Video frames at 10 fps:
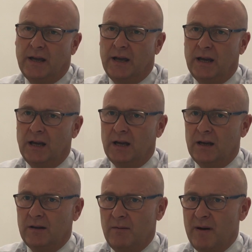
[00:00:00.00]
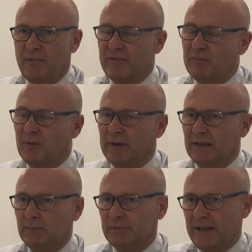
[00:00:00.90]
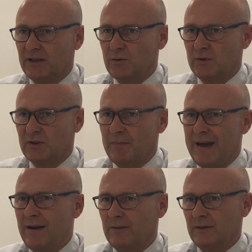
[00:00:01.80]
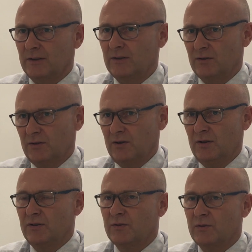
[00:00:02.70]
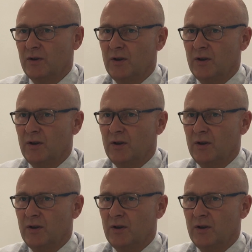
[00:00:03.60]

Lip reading: a member of the public complained to us about concerns